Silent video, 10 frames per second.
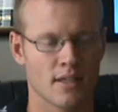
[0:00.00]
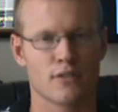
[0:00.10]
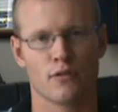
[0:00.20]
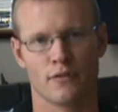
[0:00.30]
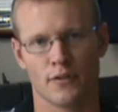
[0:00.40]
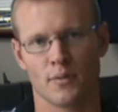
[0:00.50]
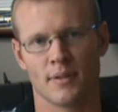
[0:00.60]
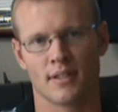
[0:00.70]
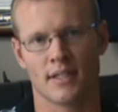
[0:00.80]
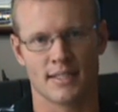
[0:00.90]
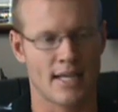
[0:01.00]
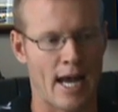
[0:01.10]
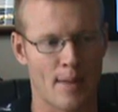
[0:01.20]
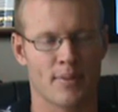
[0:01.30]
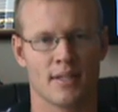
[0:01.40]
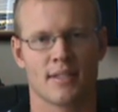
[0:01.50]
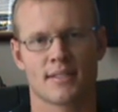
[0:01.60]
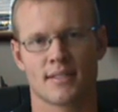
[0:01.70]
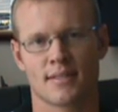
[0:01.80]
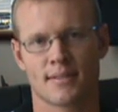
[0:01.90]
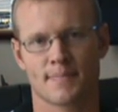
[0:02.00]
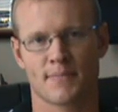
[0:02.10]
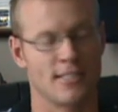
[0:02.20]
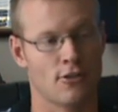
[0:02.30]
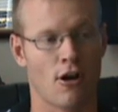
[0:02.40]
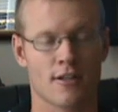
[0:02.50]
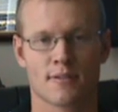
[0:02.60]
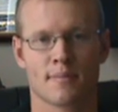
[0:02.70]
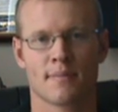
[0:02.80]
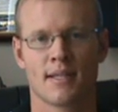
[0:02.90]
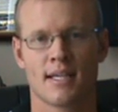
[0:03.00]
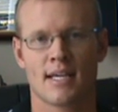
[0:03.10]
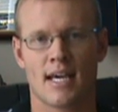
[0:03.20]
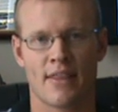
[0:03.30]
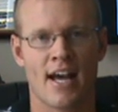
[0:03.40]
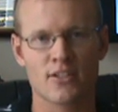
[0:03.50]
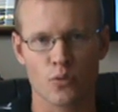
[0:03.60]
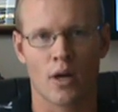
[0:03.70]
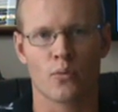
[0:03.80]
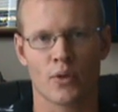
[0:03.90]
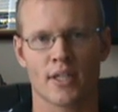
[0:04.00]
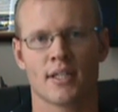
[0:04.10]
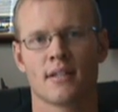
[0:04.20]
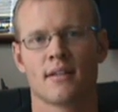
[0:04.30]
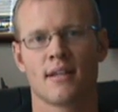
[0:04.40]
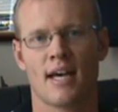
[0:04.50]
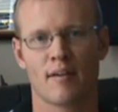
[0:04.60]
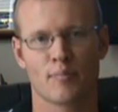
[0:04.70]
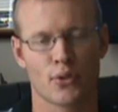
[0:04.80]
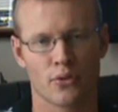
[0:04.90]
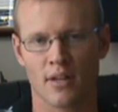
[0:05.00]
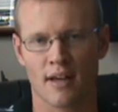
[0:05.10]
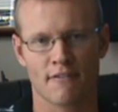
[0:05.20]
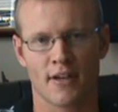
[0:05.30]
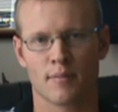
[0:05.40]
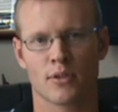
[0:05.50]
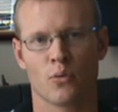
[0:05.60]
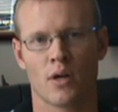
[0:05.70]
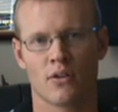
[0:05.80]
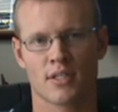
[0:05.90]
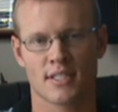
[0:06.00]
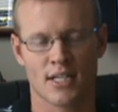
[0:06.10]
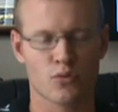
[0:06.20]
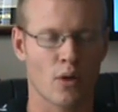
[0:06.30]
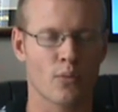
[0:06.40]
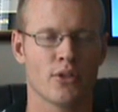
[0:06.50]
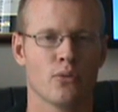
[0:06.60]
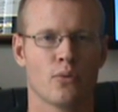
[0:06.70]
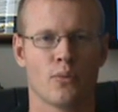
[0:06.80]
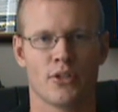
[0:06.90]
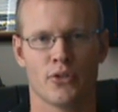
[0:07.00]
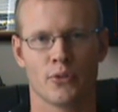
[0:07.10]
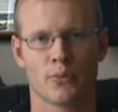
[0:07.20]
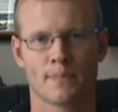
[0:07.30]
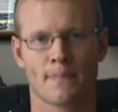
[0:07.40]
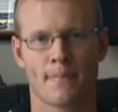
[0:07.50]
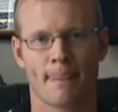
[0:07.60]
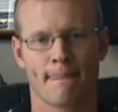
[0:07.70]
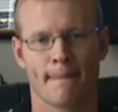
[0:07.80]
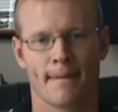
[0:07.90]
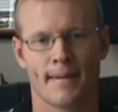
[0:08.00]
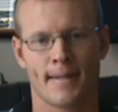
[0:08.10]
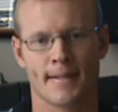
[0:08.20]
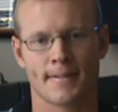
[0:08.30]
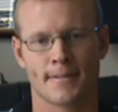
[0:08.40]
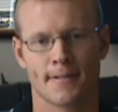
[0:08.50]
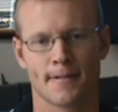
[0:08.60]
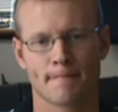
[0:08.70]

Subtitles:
is fulfillment, is happiness, is awesome. And that's why we have Pure Life Family Wellness. That's why we do what we do. And